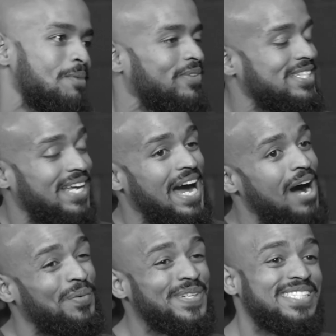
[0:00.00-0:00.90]
He's like,
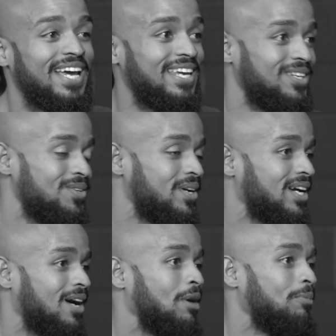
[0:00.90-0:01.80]
I would say you can
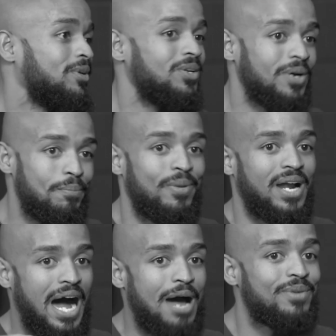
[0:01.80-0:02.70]
come up and do it,
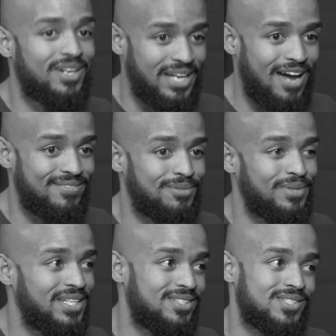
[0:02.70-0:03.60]
but I'm going to have some
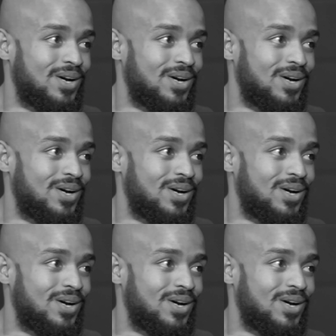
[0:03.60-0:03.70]
of this.